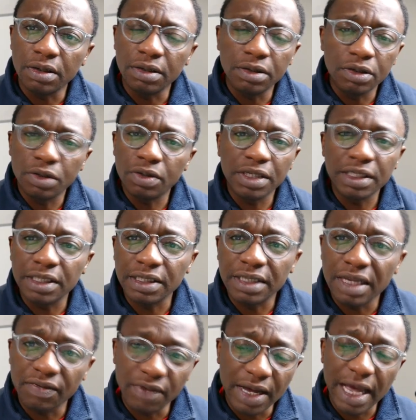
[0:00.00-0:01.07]
this has
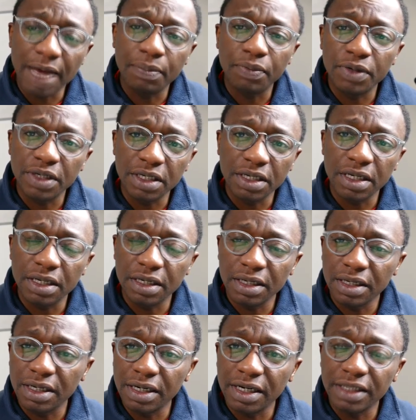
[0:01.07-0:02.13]
never happened in
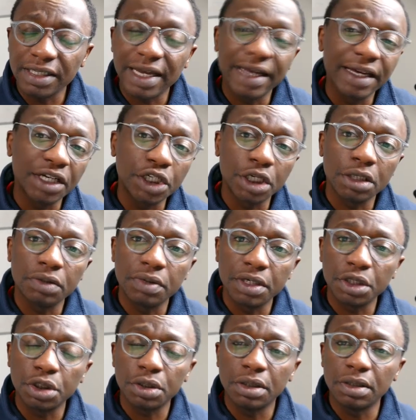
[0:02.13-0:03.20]
an entire
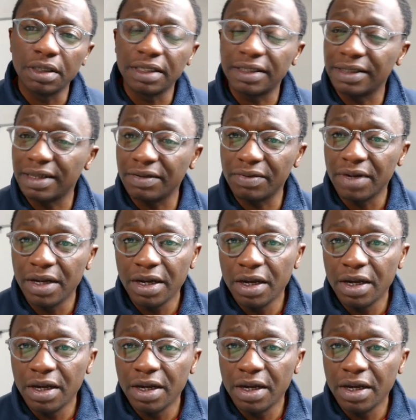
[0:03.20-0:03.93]
generation. It's never